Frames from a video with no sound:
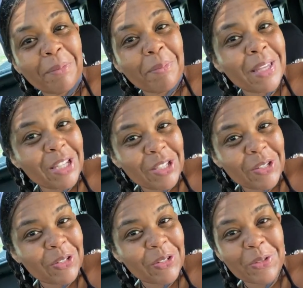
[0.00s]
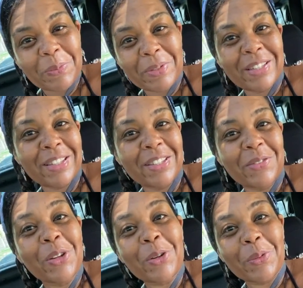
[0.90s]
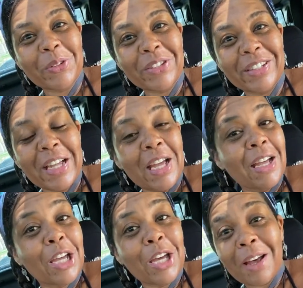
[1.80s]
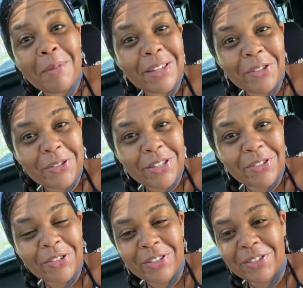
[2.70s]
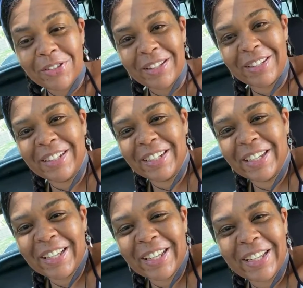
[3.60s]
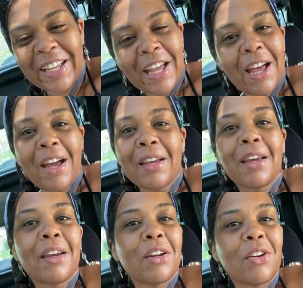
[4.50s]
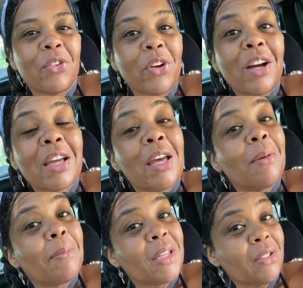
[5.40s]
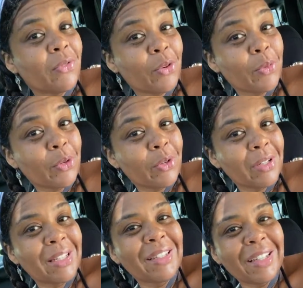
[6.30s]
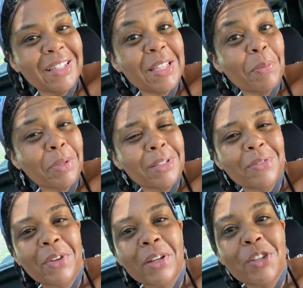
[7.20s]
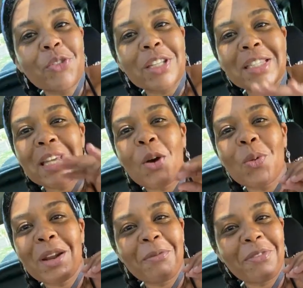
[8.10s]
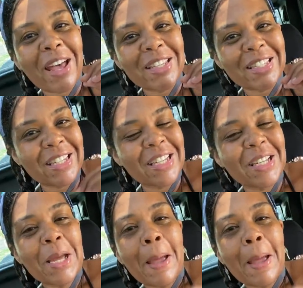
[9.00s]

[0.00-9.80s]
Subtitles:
Peace, YouTube. This is Fleurbrun coming you to. I got it all wrong. Peace, Fleurbrun. I said, please. You could tell when I'm fasting.